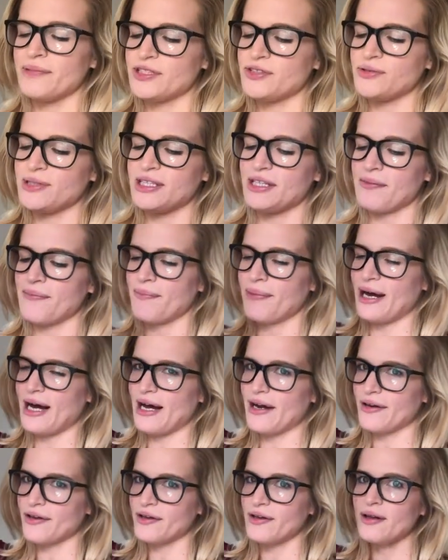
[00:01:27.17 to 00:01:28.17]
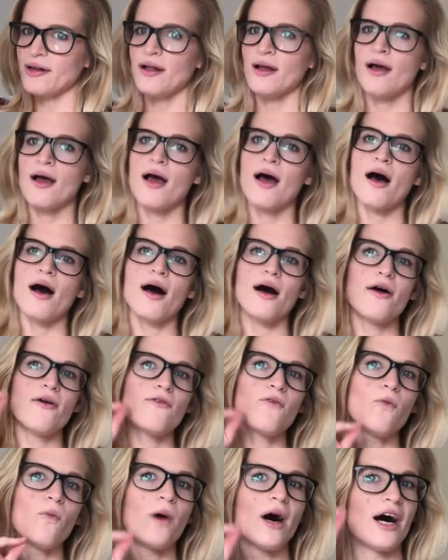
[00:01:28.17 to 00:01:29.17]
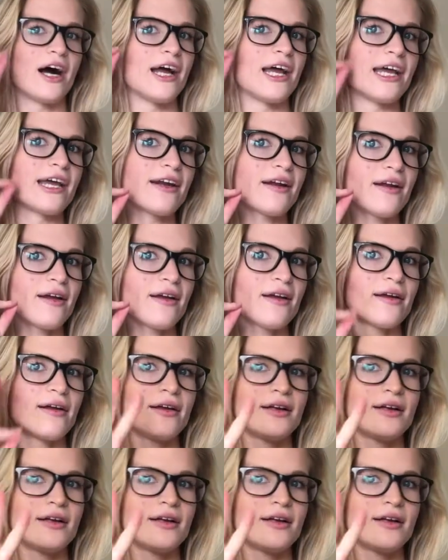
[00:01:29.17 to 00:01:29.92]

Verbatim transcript: between the bottle of wine.